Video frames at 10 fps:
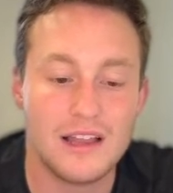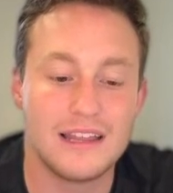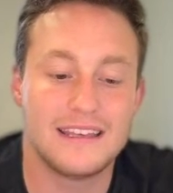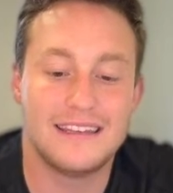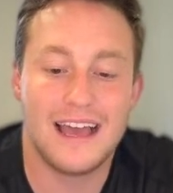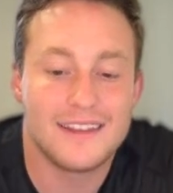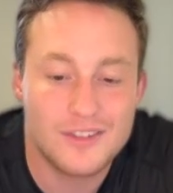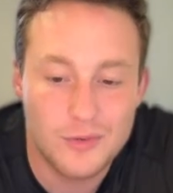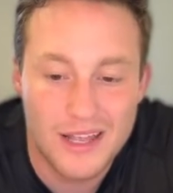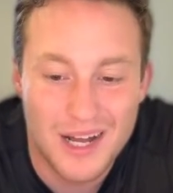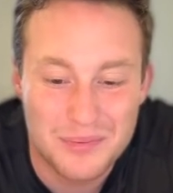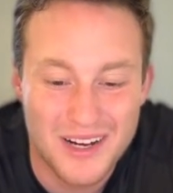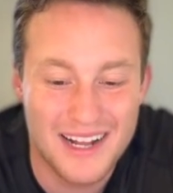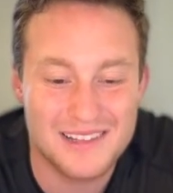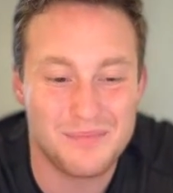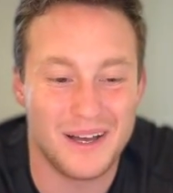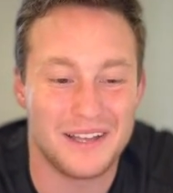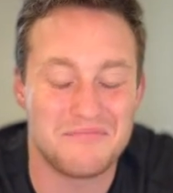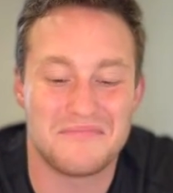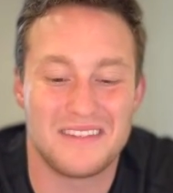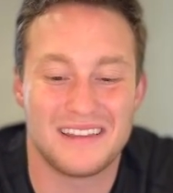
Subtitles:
like yes, you get upgrades, but